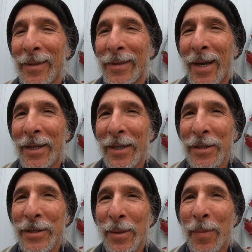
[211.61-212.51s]
that
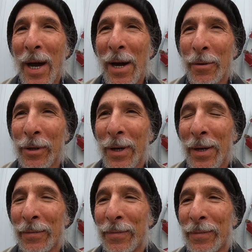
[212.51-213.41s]
is, the power
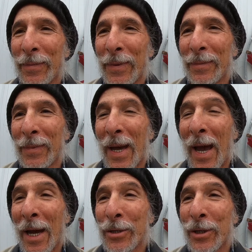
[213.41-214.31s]
of
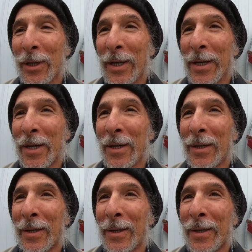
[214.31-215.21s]
actually
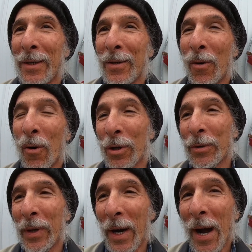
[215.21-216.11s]

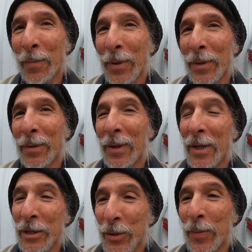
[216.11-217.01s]
ordering up the
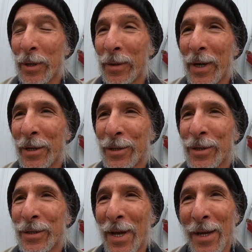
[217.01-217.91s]

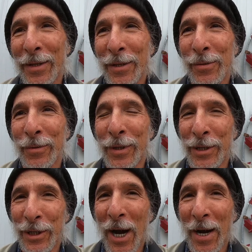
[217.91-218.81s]
experience that you
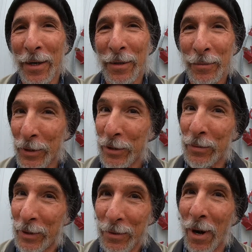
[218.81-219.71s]
desire, which
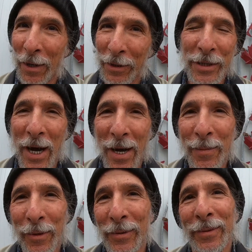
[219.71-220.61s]
we do all the
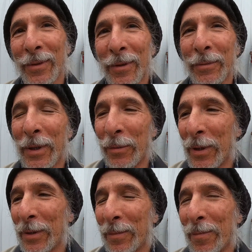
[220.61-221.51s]
time, or we
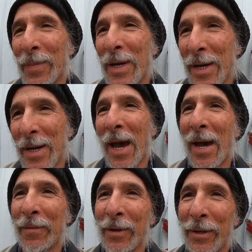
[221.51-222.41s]
wouldn't be
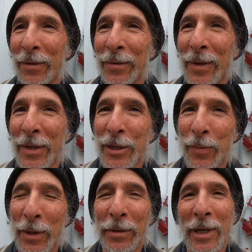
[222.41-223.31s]
having the
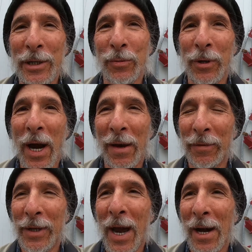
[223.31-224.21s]
experience we're
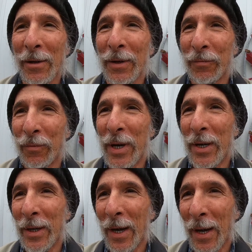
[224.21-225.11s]
having now if we
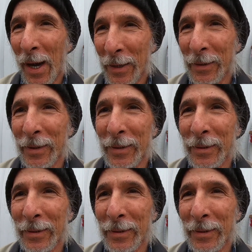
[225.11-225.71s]
hadn't